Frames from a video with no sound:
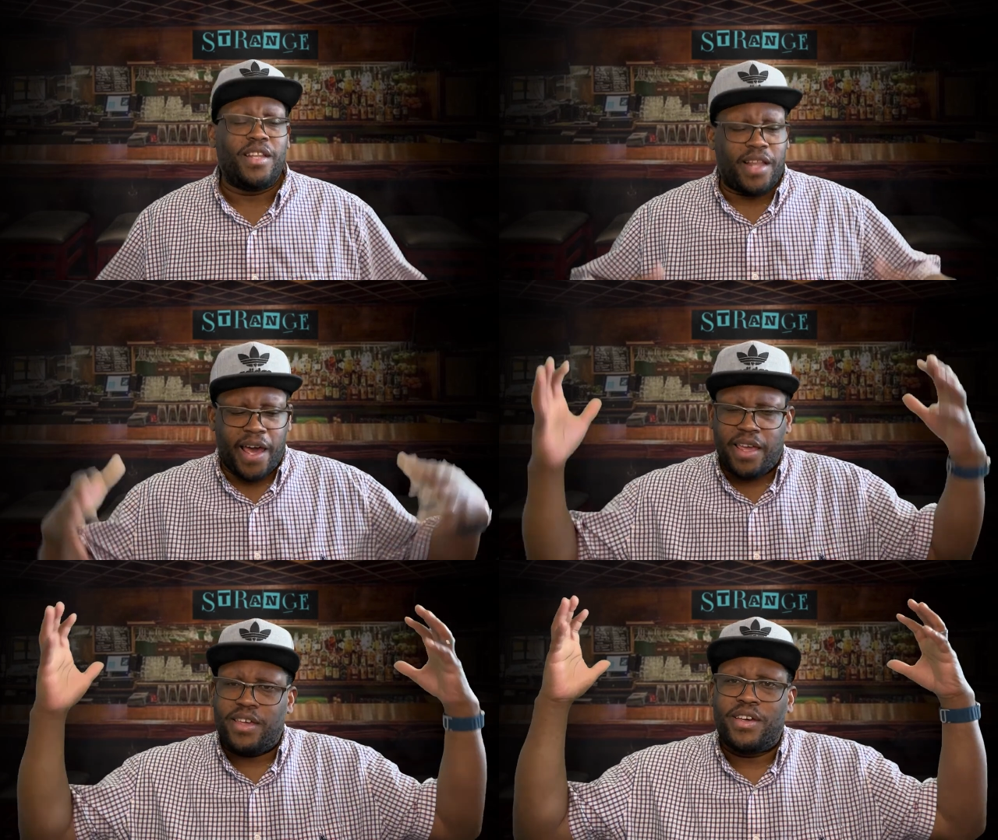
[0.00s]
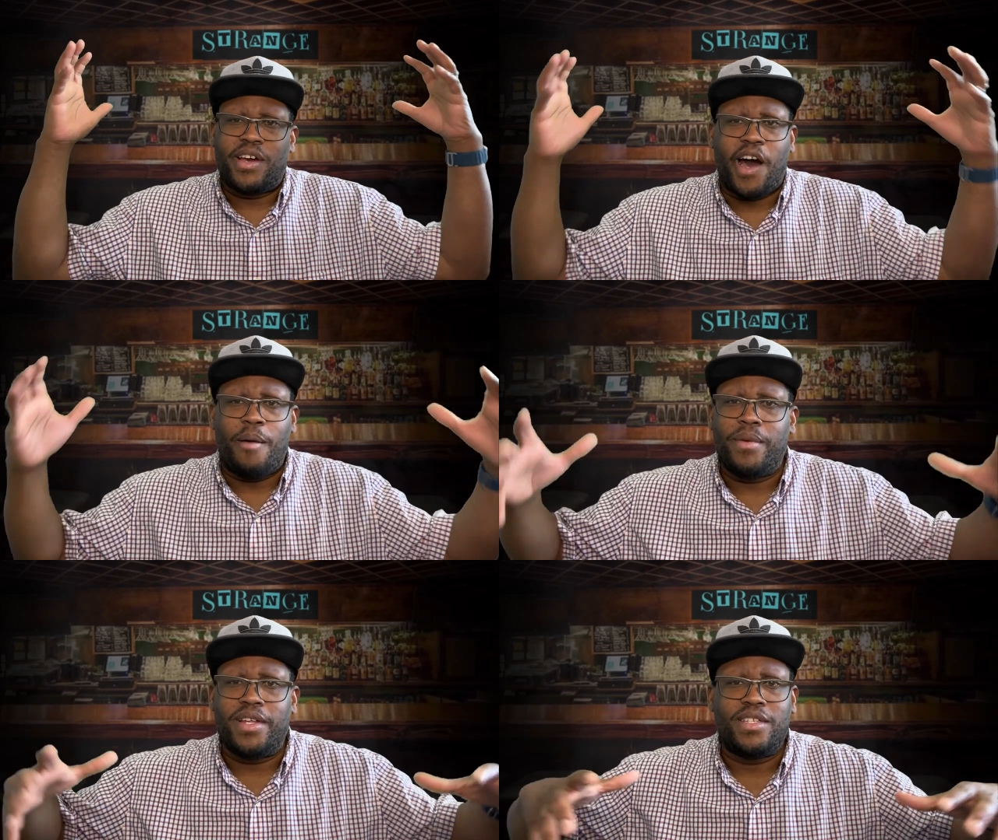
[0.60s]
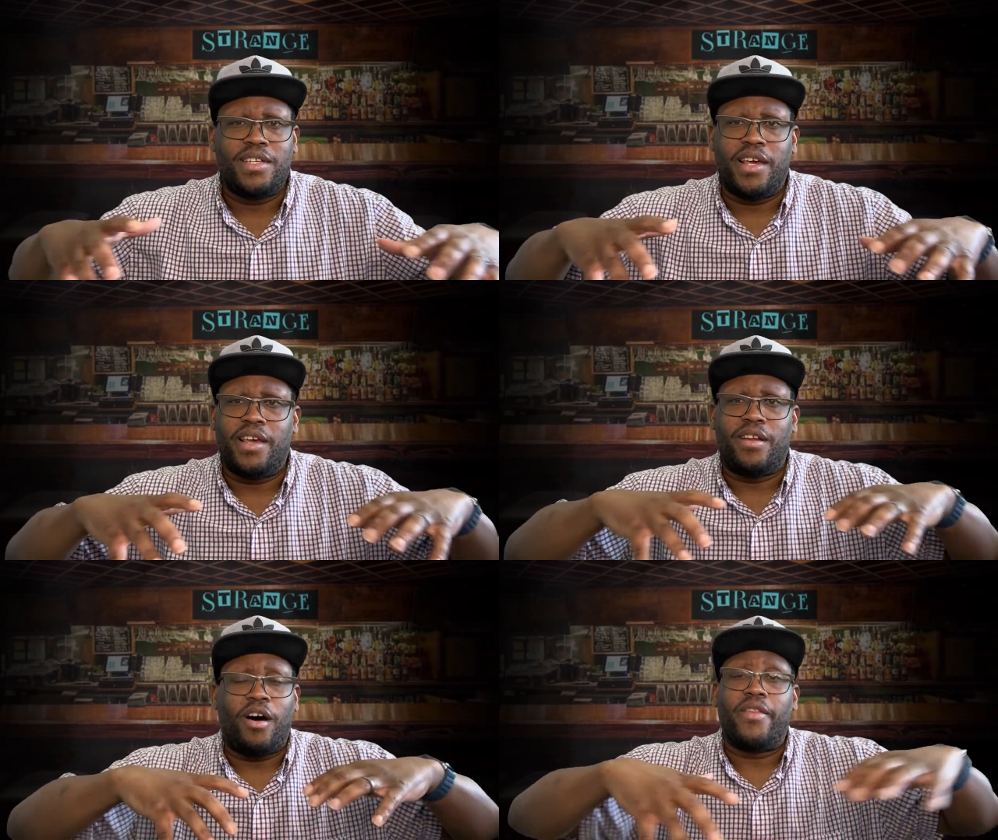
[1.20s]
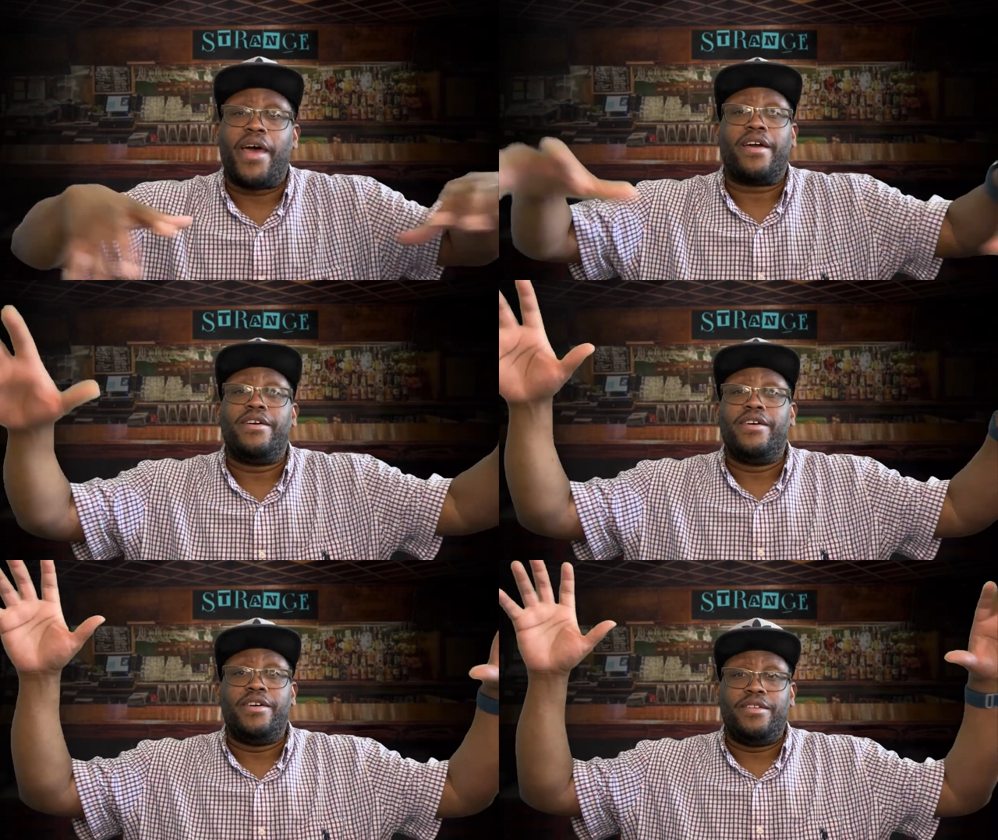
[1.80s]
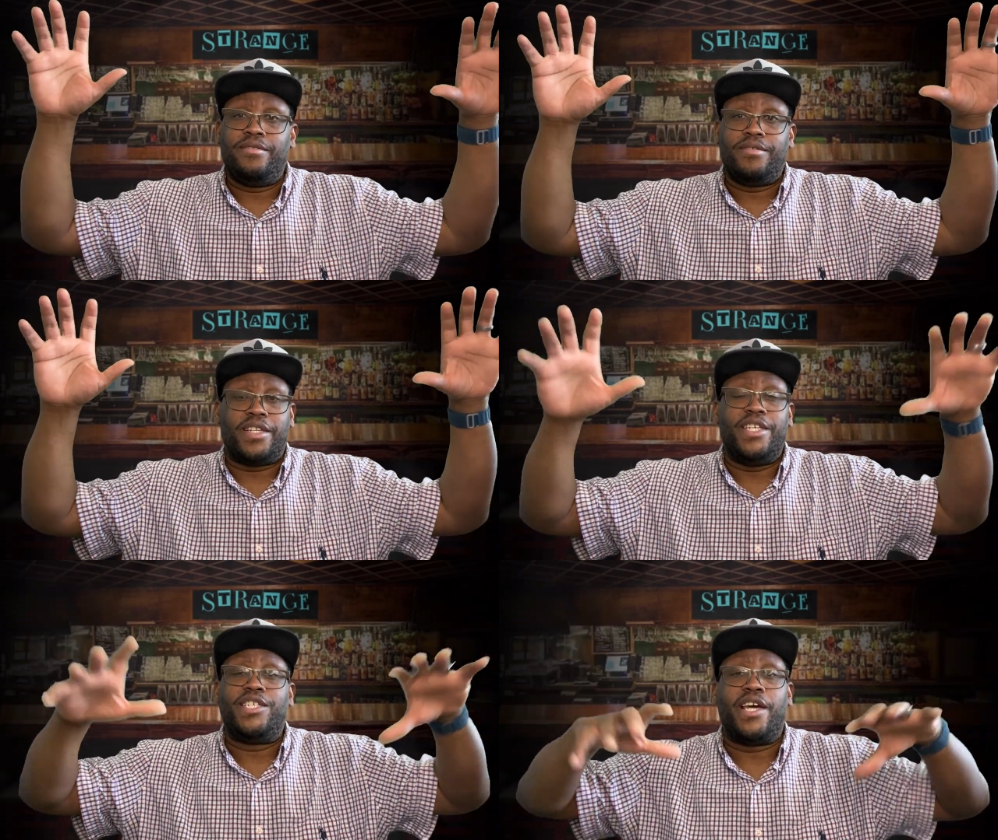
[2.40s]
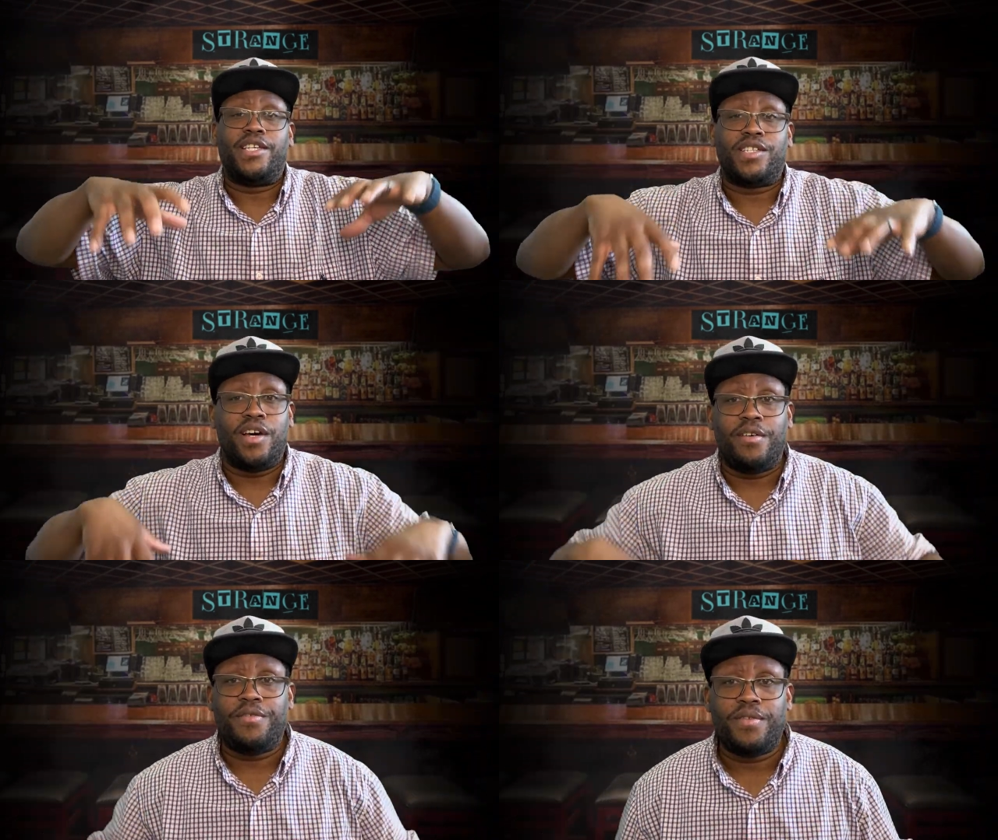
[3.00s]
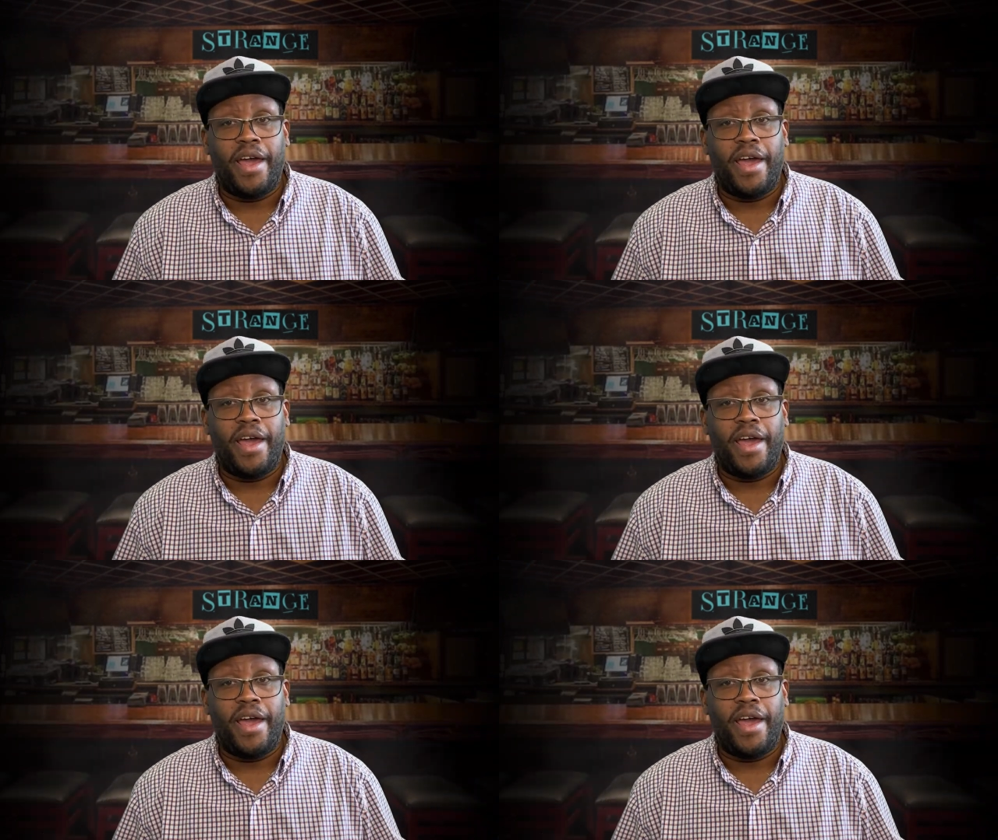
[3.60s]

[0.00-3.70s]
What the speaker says: Like, comment, and all that good cliche stuff.